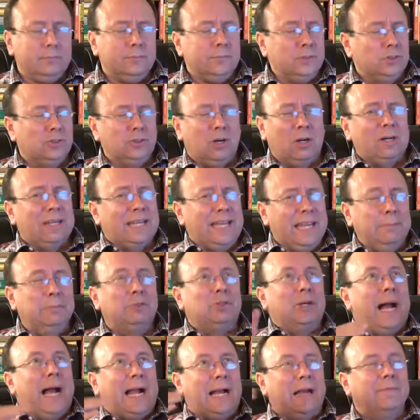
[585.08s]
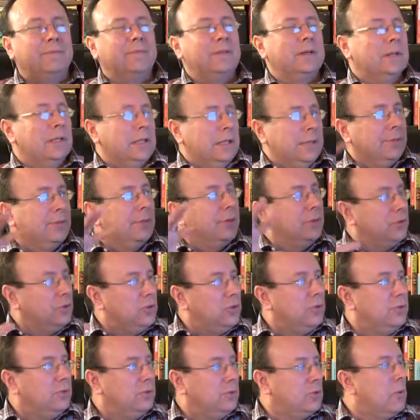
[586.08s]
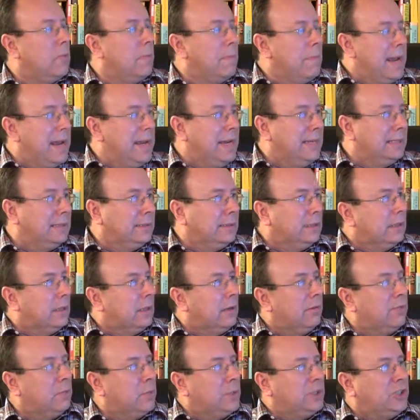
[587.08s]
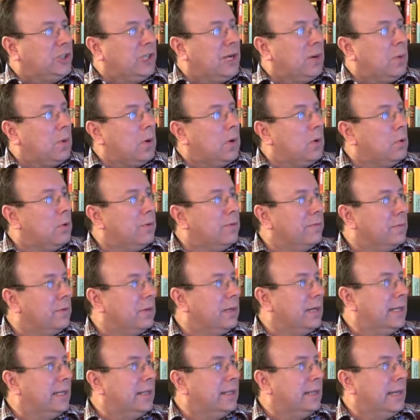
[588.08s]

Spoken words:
It's hard to keep track of the domain of which they were over at